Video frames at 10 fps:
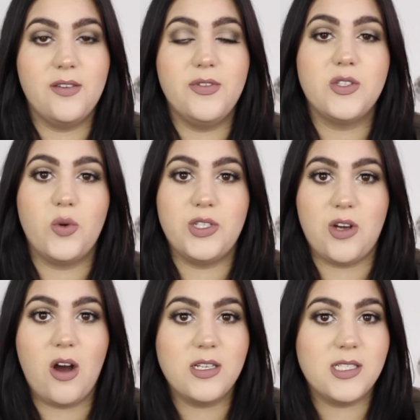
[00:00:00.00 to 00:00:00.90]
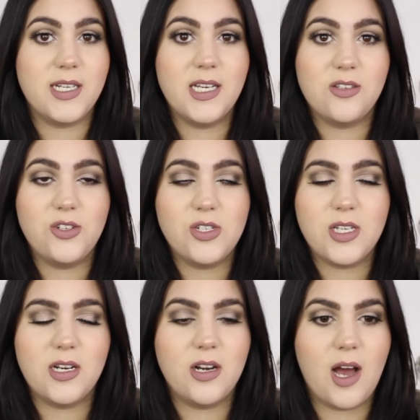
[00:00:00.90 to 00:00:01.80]
if it's going to oxidize on your
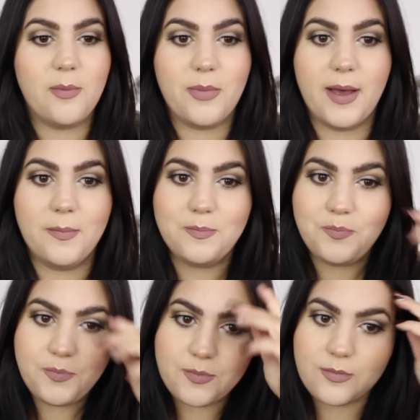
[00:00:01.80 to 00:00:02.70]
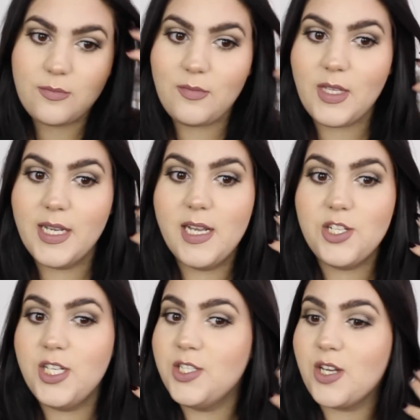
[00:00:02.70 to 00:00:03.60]
skin or not, but
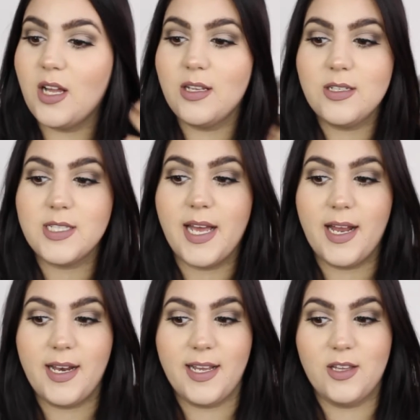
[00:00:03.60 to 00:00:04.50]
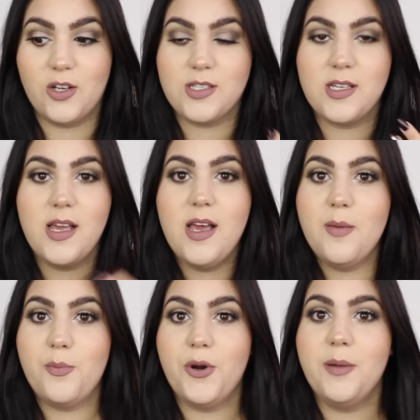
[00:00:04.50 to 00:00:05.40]
it changed colors and it looks
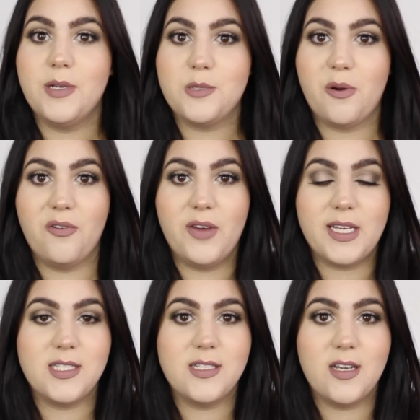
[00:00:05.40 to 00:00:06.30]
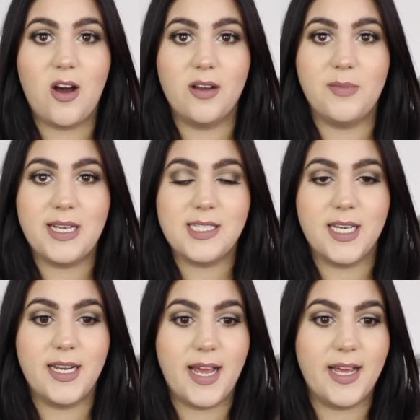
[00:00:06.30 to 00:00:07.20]
pretty much perfect on my
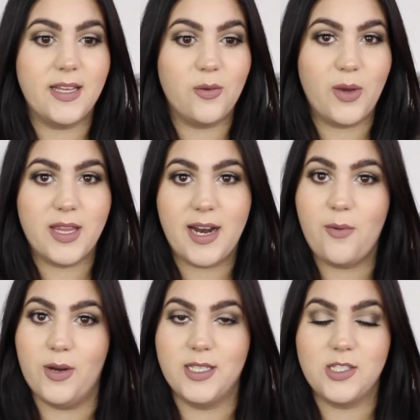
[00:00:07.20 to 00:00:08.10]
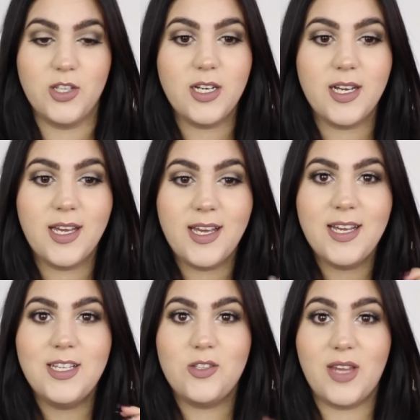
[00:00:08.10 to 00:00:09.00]
skin and the way that I want it to look.
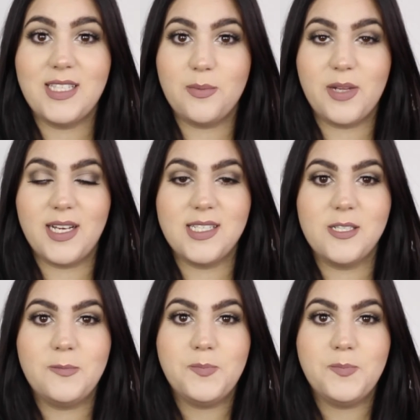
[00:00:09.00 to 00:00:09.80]
So that's a plus.